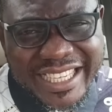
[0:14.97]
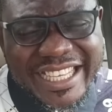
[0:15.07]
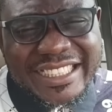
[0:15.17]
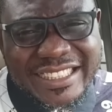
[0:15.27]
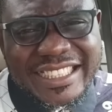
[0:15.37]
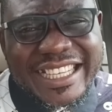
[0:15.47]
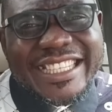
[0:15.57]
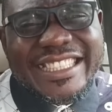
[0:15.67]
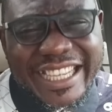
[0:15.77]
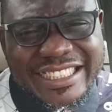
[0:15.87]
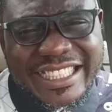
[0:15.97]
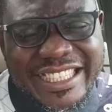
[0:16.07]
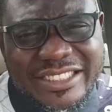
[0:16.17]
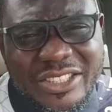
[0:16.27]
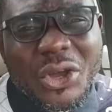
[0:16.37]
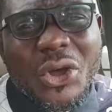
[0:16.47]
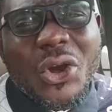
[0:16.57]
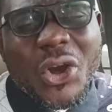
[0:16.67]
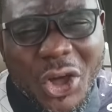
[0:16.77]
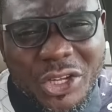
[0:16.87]
is getting it
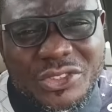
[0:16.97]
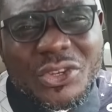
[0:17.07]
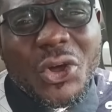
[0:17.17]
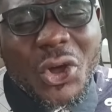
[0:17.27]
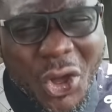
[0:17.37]
hot.